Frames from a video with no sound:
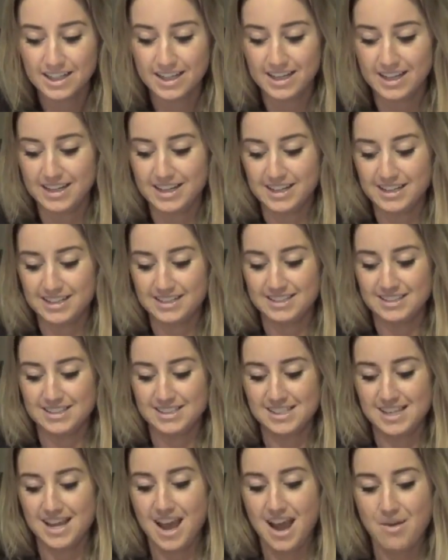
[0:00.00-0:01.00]
and
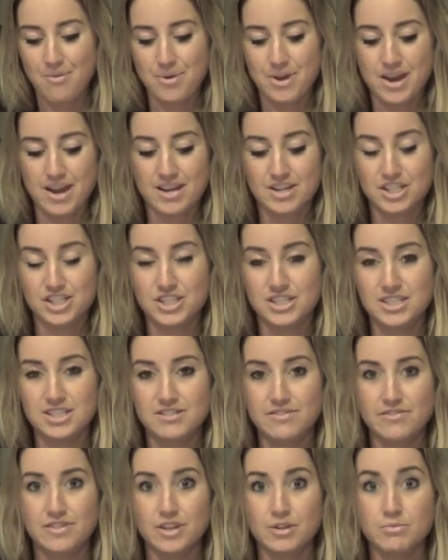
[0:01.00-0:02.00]
yeah, we she
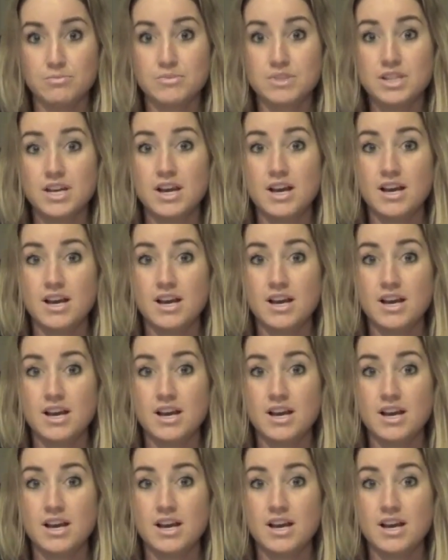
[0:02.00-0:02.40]
filmed